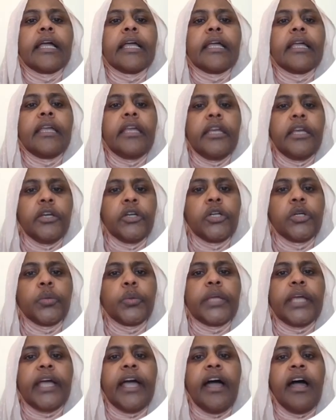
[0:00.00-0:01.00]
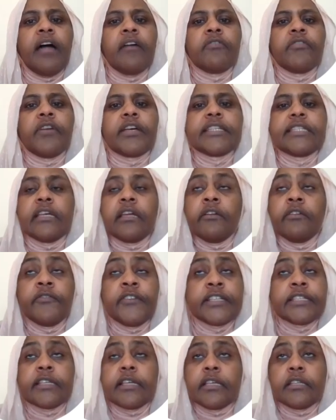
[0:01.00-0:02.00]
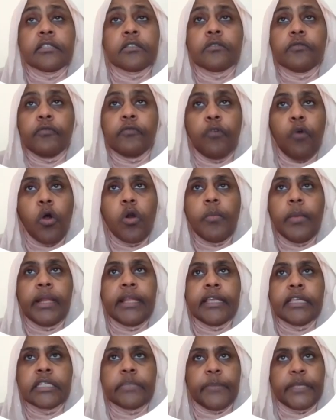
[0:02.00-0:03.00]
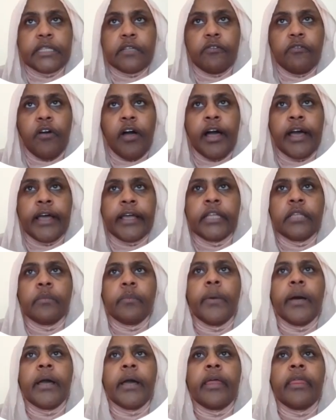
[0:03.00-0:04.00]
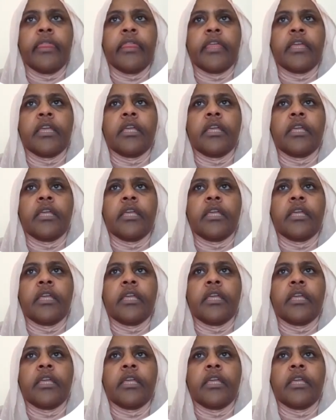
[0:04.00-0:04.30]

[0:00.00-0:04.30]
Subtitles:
Here we have a service is formally specified by